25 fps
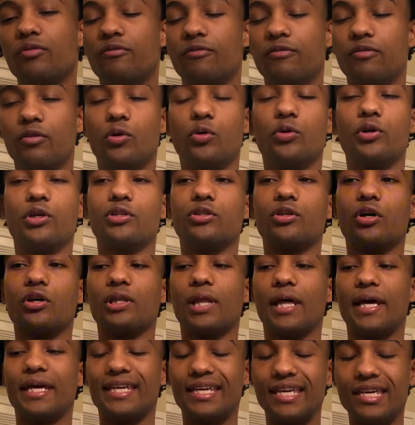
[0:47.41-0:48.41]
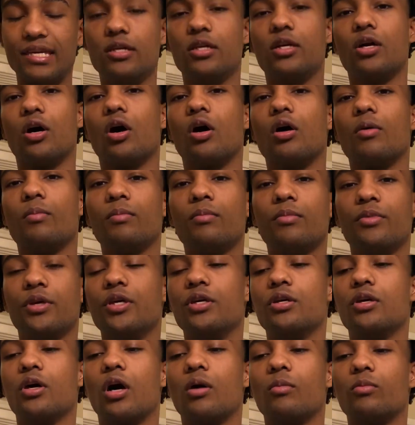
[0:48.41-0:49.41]
focus on like e-com,
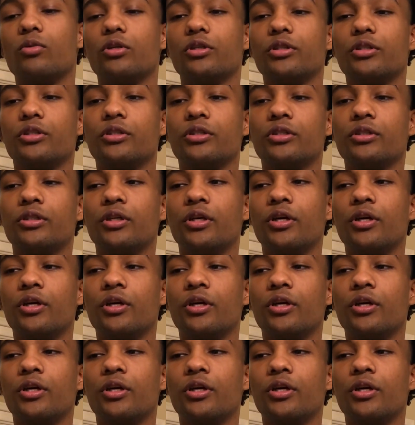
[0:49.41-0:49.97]
e-commerce.